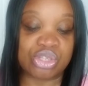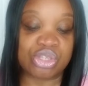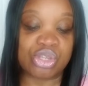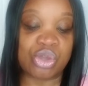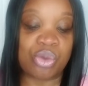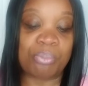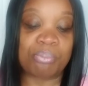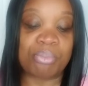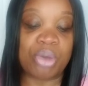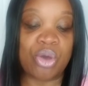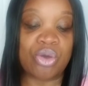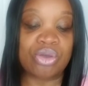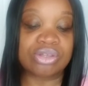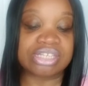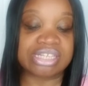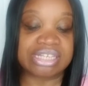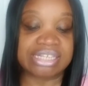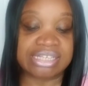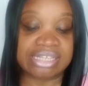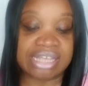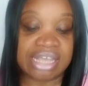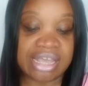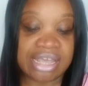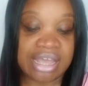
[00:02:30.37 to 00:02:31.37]
So,
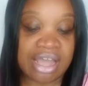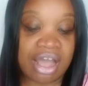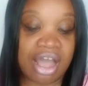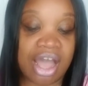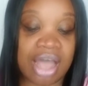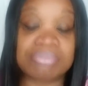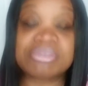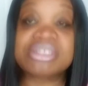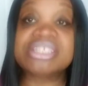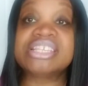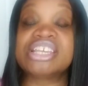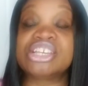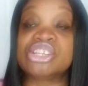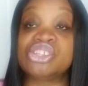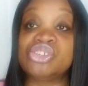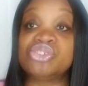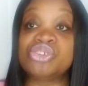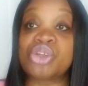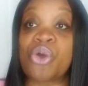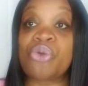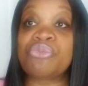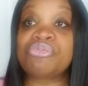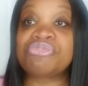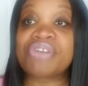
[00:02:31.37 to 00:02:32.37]
Moses um, says,
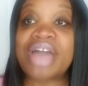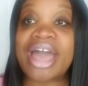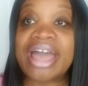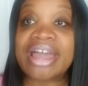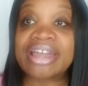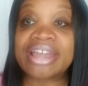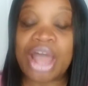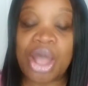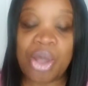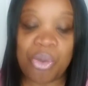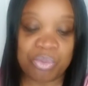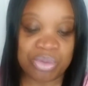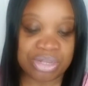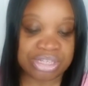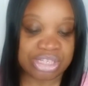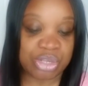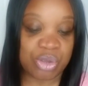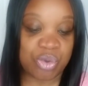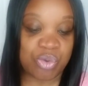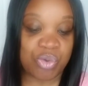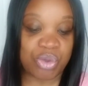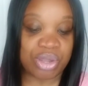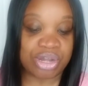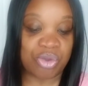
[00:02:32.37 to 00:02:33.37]
you know, find out what's
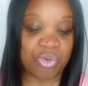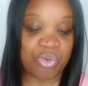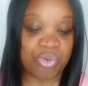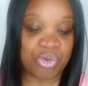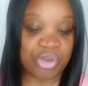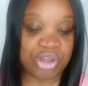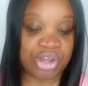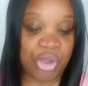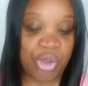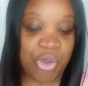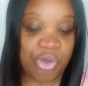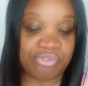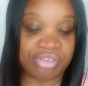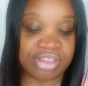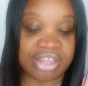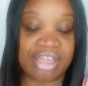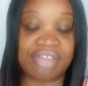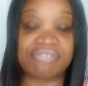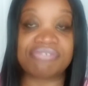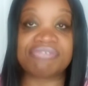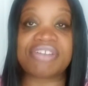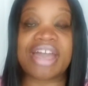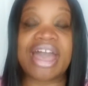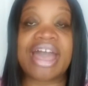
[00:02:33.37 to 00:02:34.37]
going on over
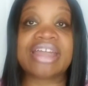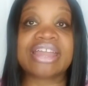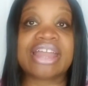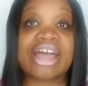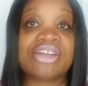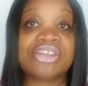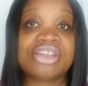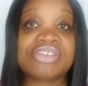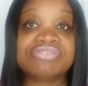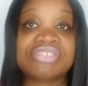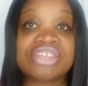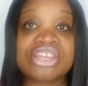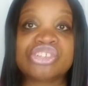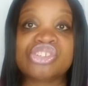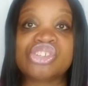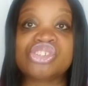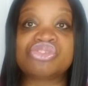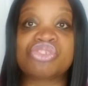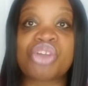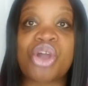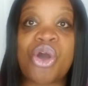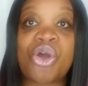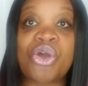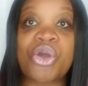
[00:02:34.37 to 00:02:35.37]
there, find out if they're
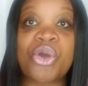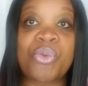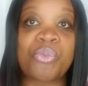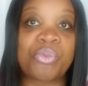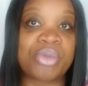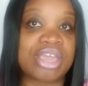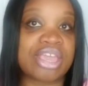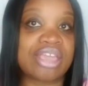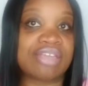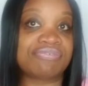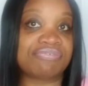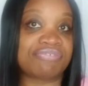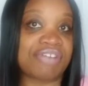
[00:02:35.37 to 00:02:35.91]
strong a week.